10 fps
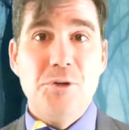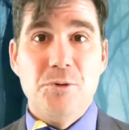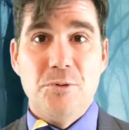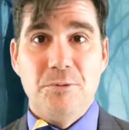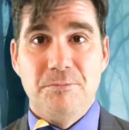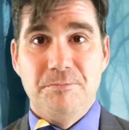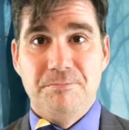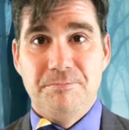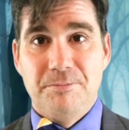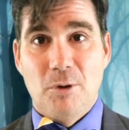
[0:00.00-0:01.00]
you
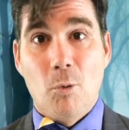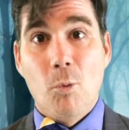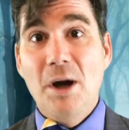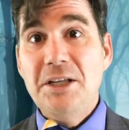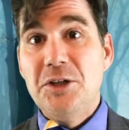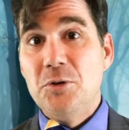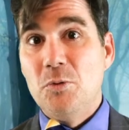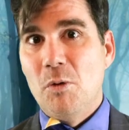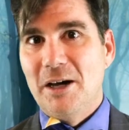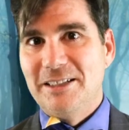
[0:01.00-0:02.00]
what
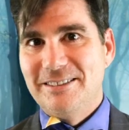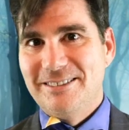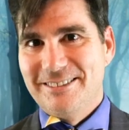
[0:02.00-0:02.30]
you want,